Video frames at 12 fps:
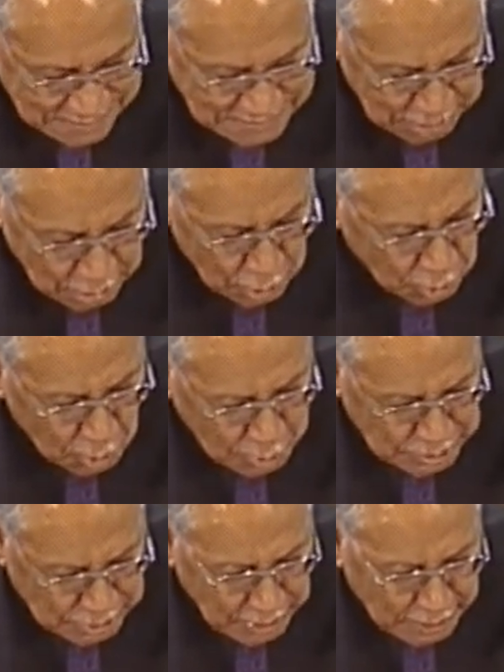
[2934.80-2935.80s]
the
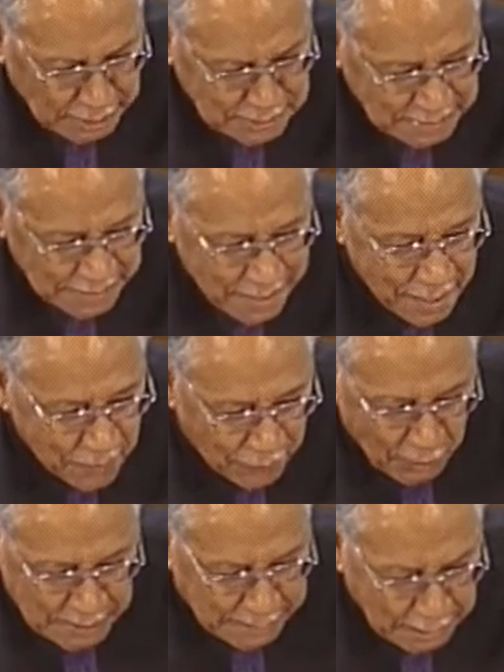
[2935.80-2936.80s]
seducers,
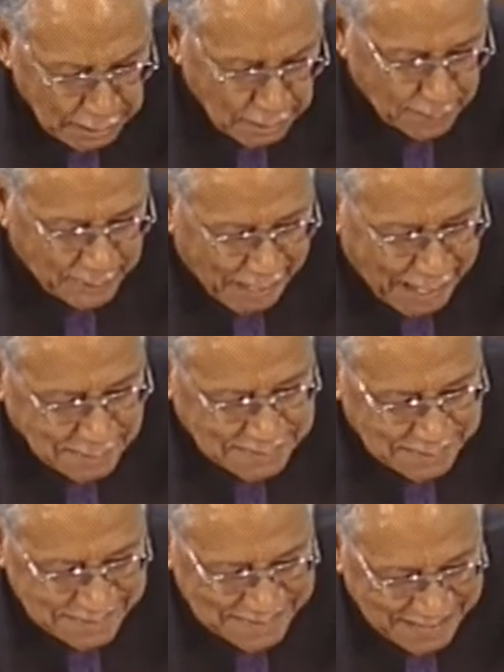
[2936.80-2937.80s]
forget about
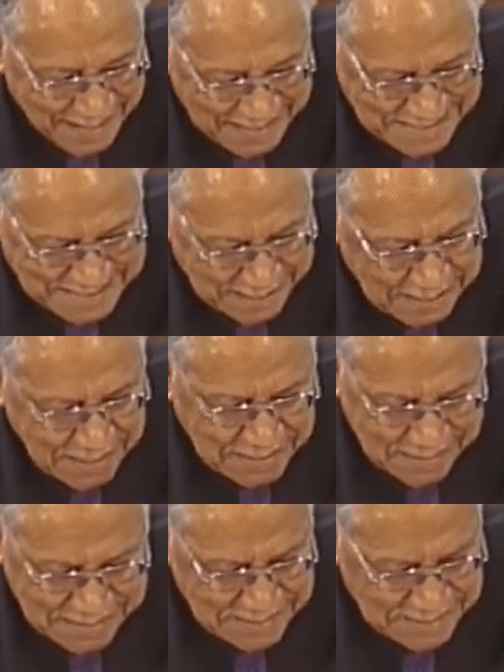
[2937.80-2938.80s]
the 19
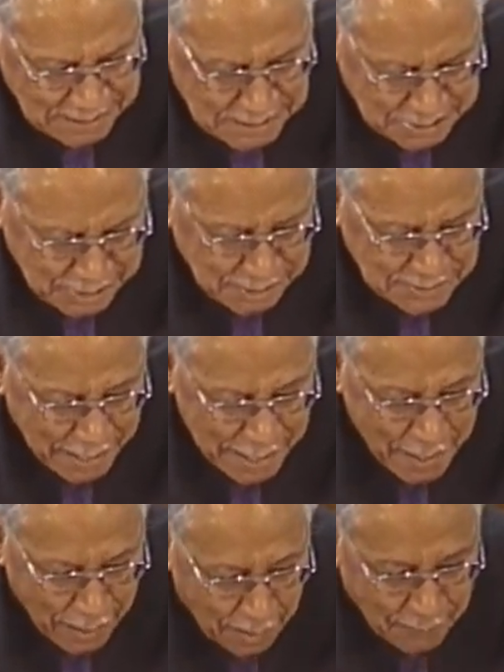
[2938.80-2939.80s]

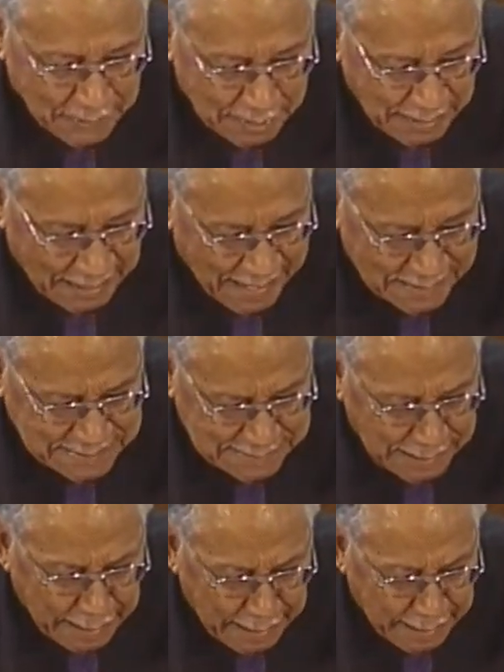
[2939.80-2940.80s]
conditions of the last
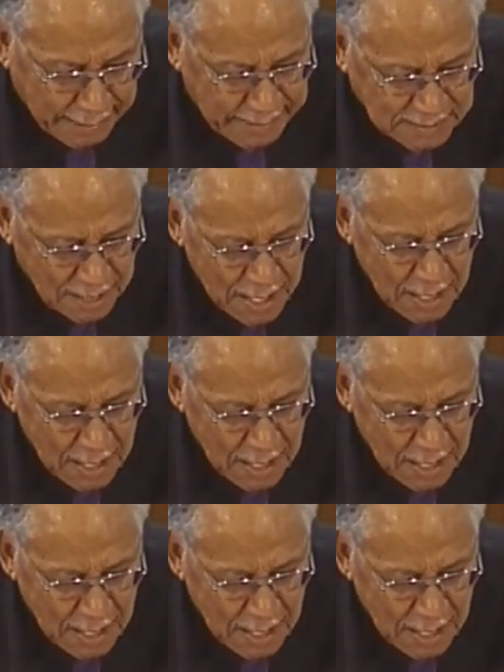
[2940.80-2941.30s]
days,